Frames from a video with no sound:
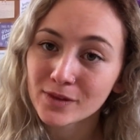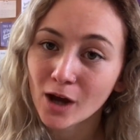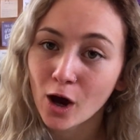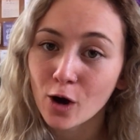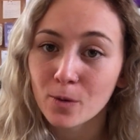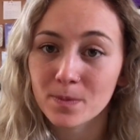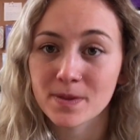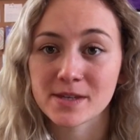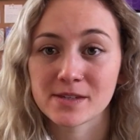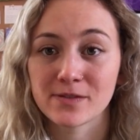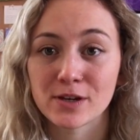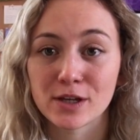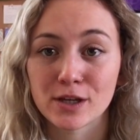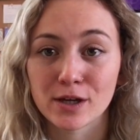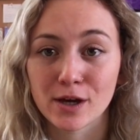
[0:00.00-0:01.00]
hope this
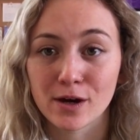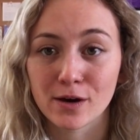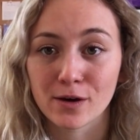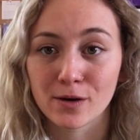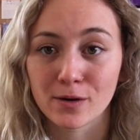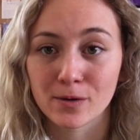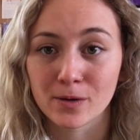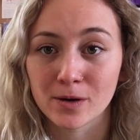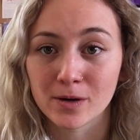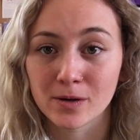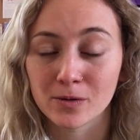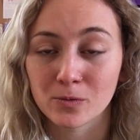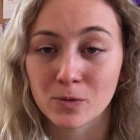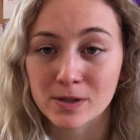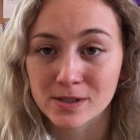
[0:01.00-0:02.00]
video
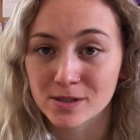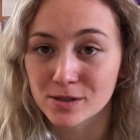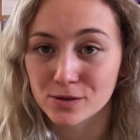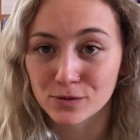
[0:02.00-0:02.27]
wasn't